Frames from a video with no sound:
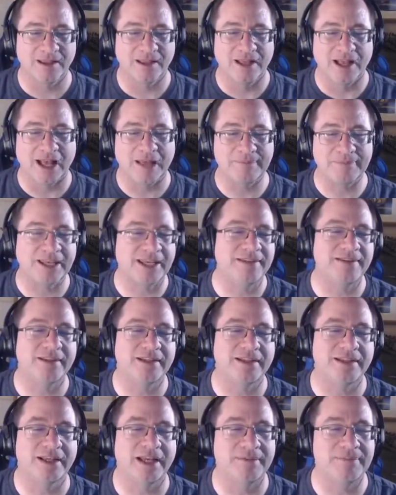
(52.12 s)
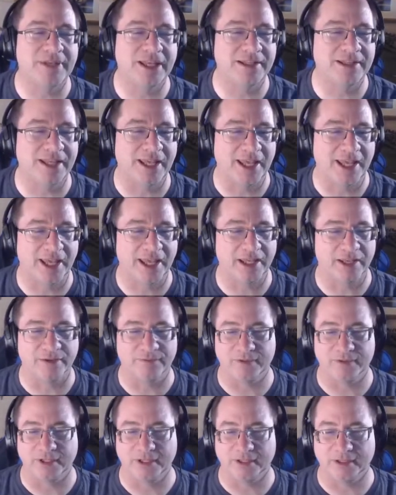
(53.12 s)
I'm getting the, I'm getting the hang
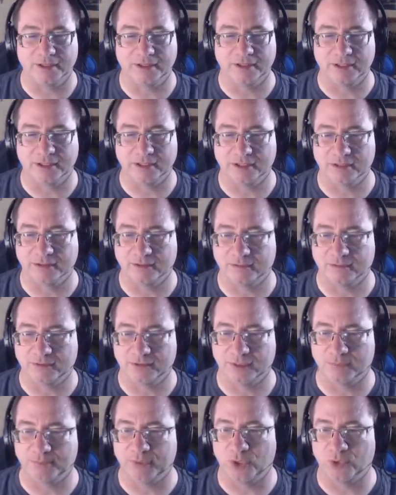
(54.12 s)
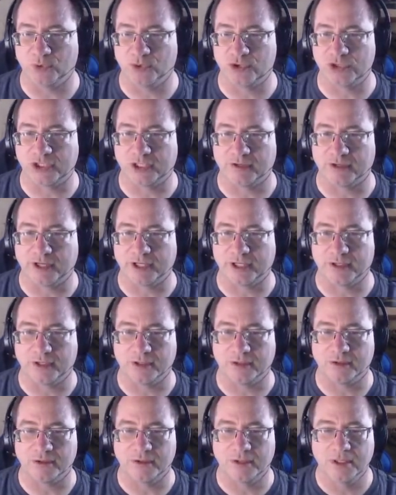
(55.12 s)
of the, the, the boat steering
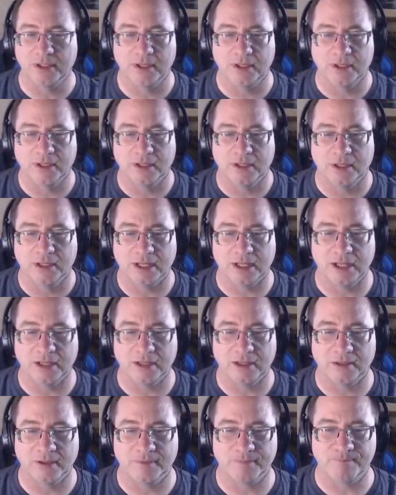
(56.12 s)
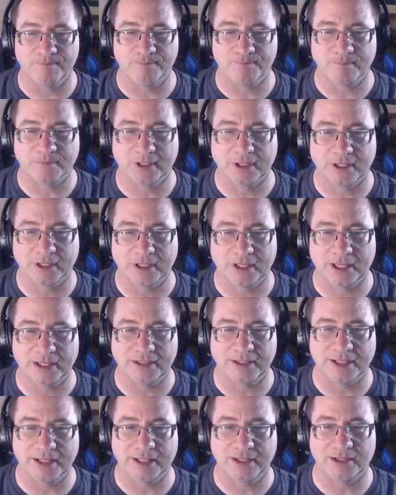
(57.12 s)
though. Um,
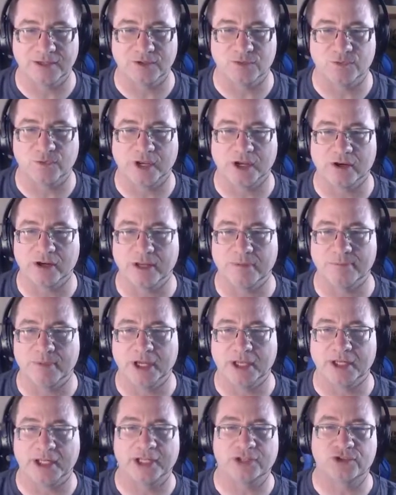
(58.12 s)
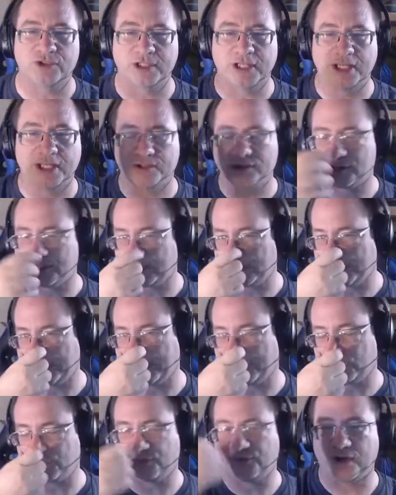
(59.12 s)
it, it is very much, it's, it's,
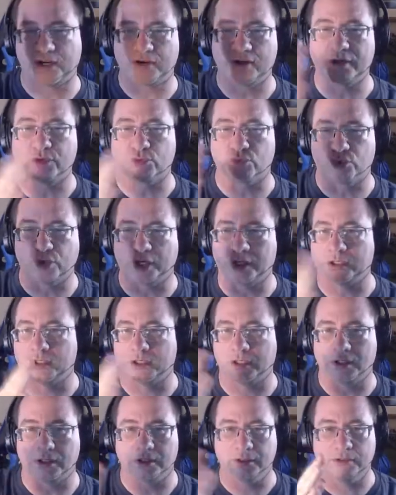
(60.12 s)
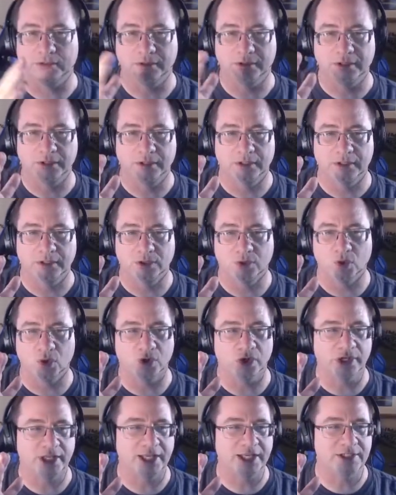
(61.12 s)
it's very rudder
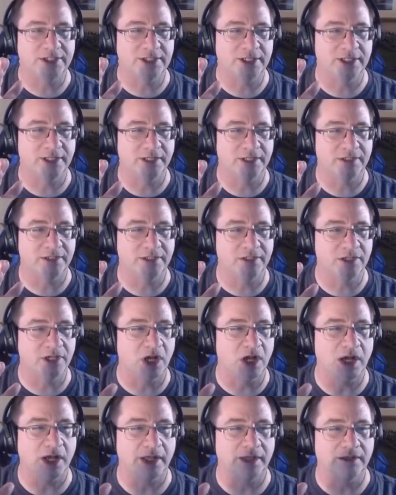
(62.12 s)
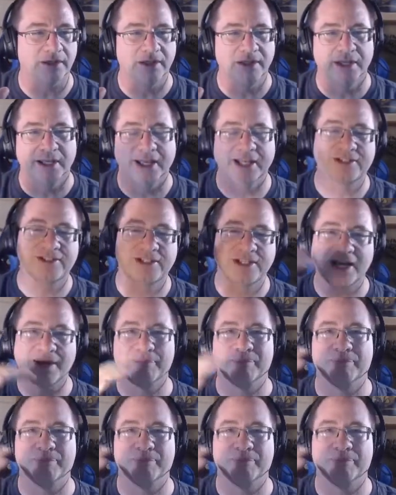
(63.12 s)
oriented, not, it's not,